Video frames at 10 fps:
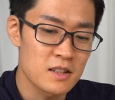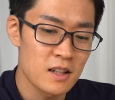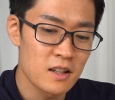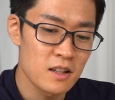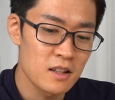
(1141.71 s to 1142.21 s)

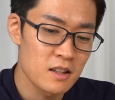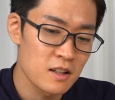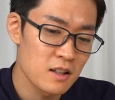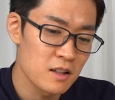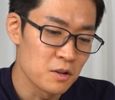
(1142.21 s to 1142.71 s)
In fact,
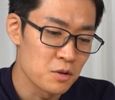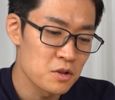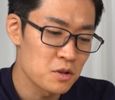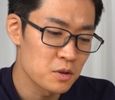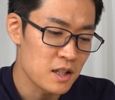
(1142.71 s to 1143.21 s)
I don't think
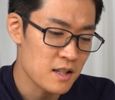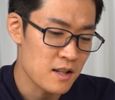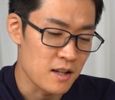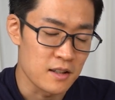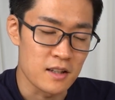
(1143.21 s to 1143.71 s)
there are many
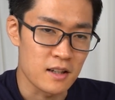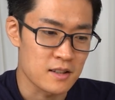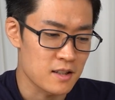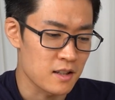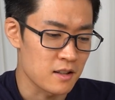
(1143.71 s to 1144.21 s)
electrical
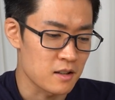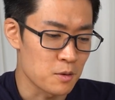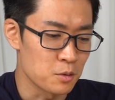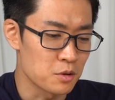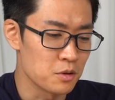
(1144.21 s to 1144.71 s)

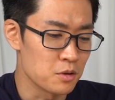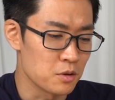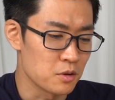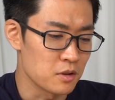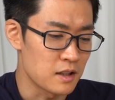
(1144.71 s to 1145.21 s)
appliances that
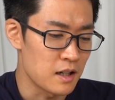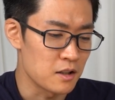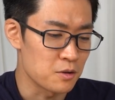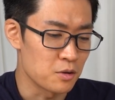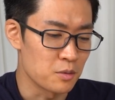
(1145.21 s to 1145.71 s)
don't emit
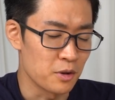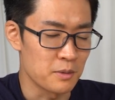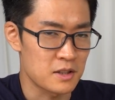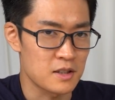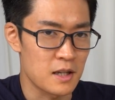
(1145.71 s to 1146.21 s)
any
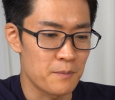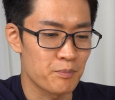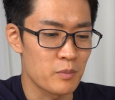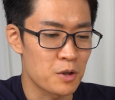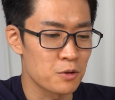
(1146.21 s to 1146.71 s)
noise
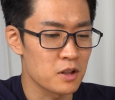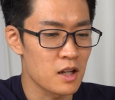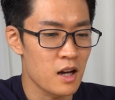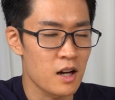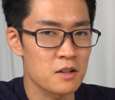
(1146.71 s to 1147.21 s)

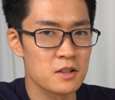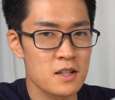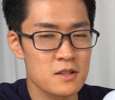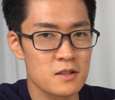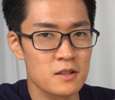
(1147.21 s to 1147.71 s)
incandescent
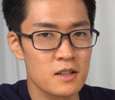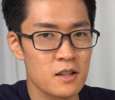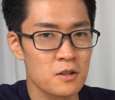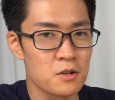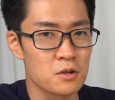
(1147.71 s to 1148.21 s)
light bulbs
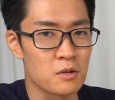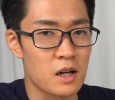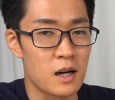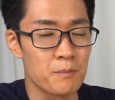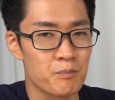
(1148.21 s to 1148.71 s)
like this one,
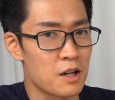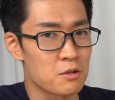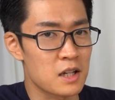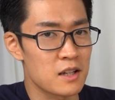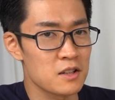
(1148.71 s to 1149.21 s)
and
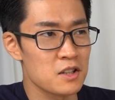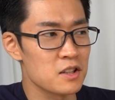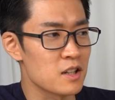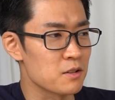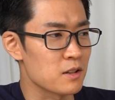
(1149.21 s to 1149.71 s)
halogen
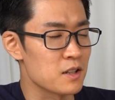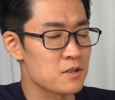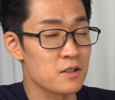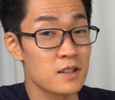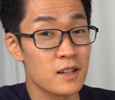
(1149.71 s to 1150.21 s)
heaters
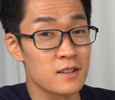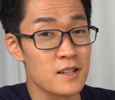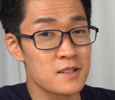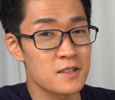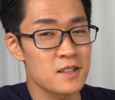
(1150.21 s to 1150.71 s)
barely
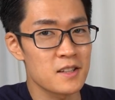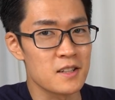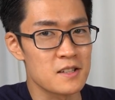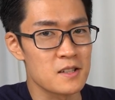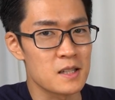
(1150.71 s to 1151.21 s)
produces any
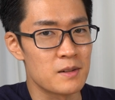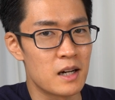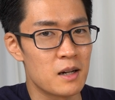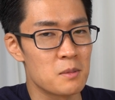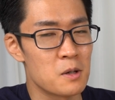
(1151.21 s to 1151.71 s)
noise.
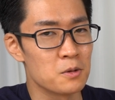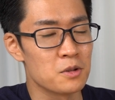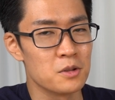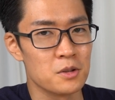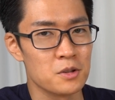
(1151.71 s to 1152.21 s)
Such
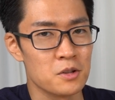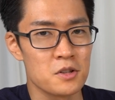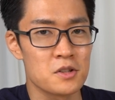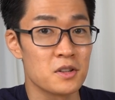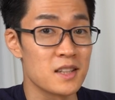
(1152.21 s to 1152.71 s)
thermal
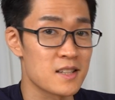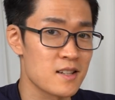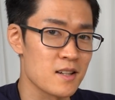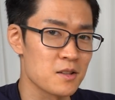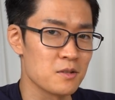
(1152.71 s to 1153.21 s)
equipment
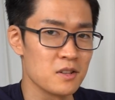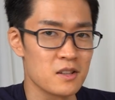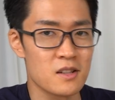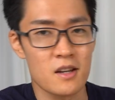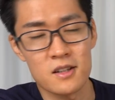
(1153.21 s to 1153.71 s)
produces almost
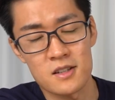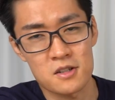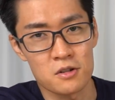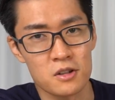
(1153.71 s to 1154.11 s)
no noise.